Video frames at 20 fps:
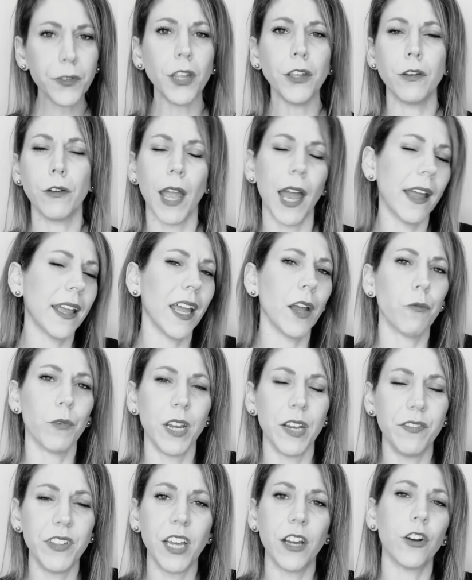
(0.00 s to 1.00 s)
You can't get
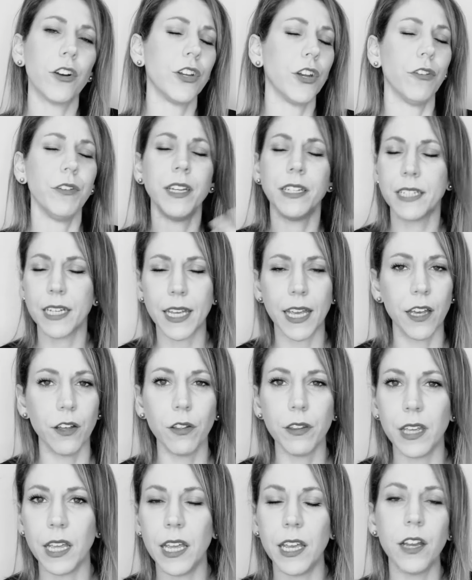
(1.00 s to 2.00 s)
rid of the ego. You don't need to
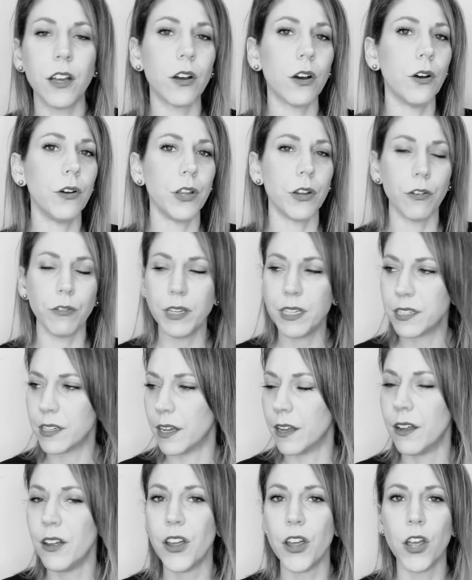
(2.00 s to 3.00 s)
kill the ego. You don't need
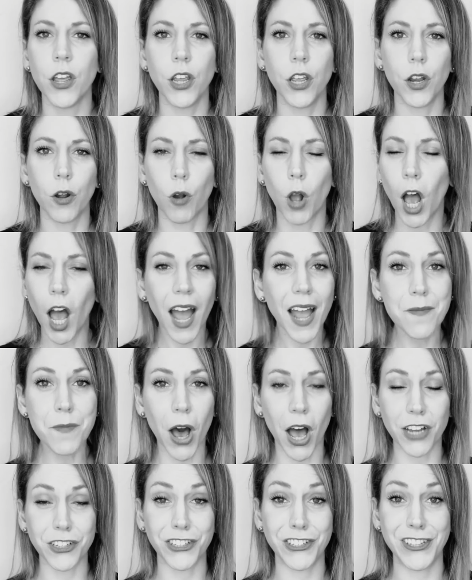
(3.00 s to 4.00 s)
to, you know,
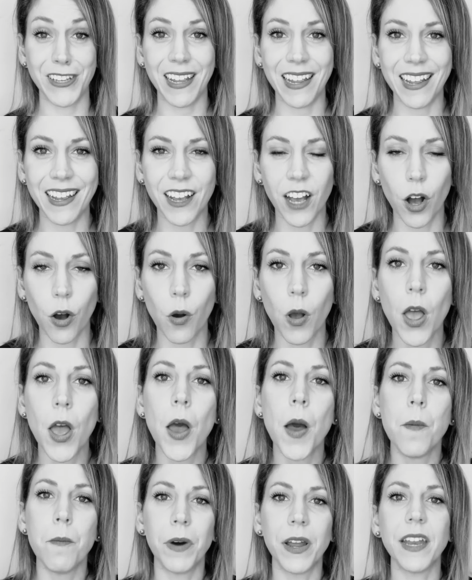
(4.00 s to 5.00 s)
kibosh the ego,
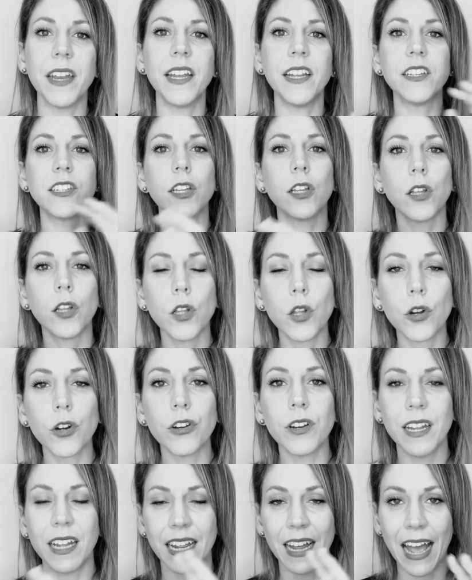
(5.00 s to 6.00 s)
but it is
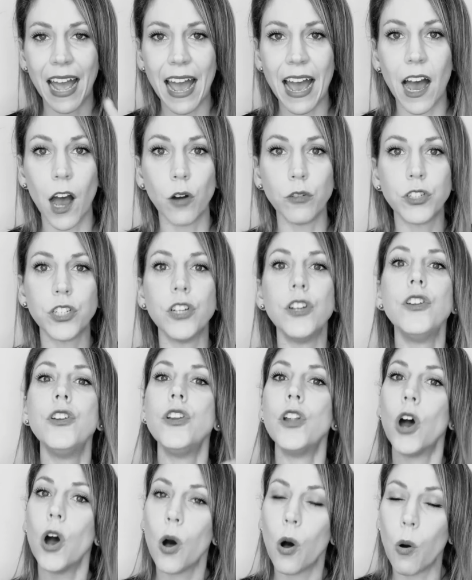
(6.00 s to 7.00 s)
learning how to
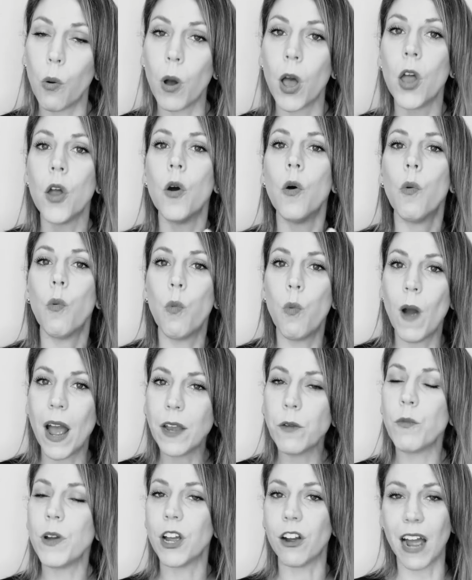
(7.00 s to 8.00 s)
know
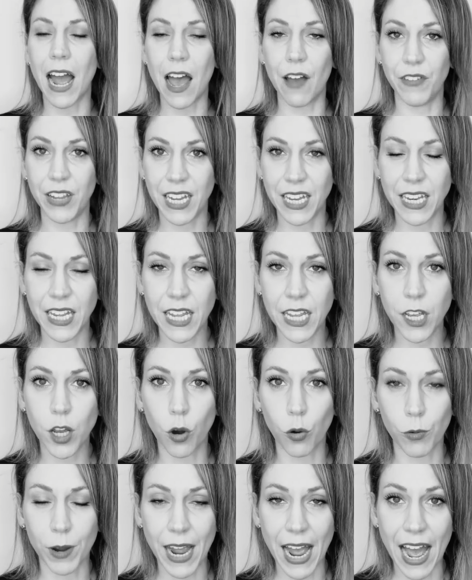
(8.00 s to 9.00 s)
when we are having an
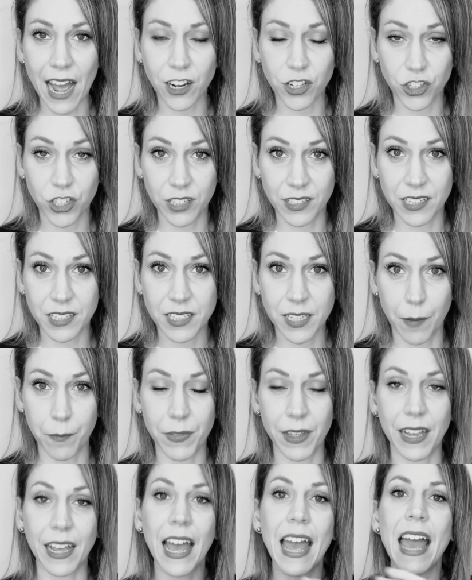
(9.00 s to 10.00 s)
ego reaction to
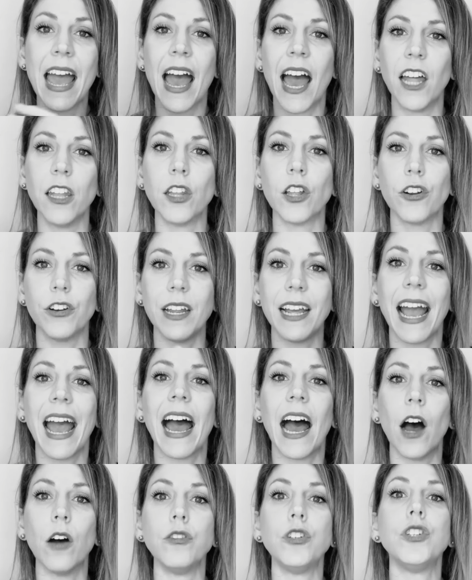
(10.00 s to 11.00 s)
something and learning
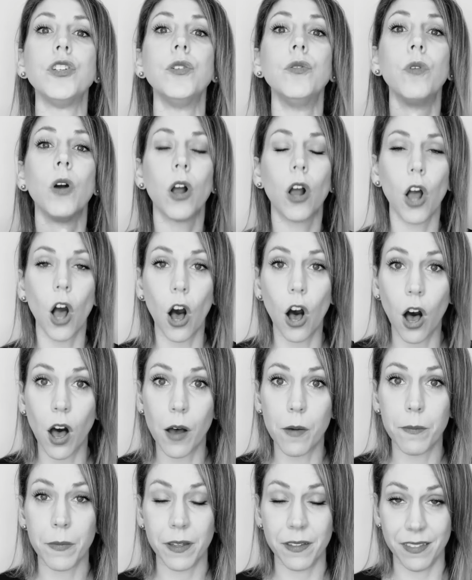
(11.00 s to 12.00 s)
how to
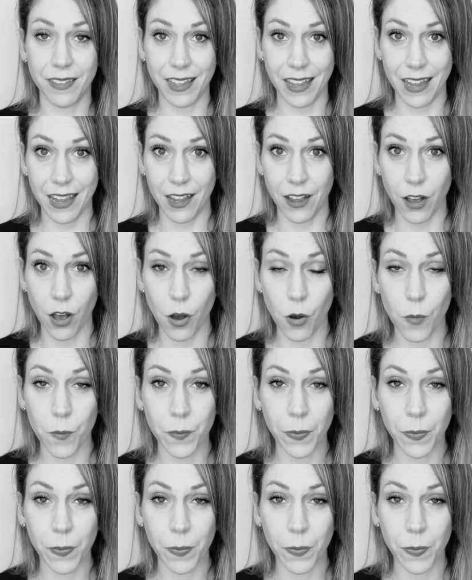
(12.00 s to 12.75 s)
calm the ego.